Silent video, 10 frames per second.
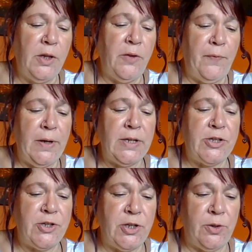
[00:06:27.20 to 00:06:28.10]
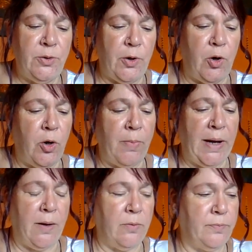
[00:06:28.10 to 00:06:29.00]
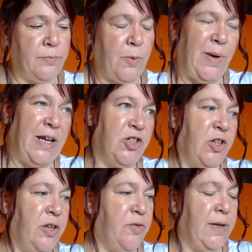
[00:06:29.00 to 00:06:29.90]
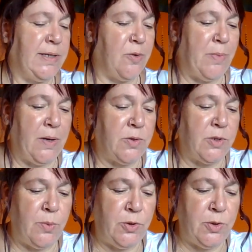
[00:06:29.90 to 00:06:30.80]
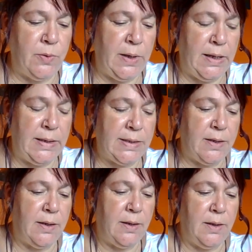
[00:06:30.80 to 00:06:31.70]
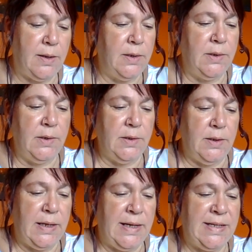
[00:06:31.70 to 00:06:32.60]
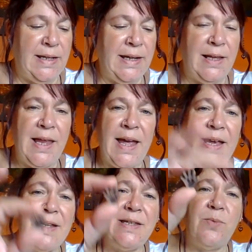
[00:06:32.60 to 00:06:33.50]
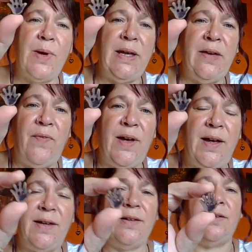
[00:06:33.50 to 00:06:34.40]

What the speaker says: The first two that come out, well, actually, three's come out, so we'll do these. Is a little hand waving.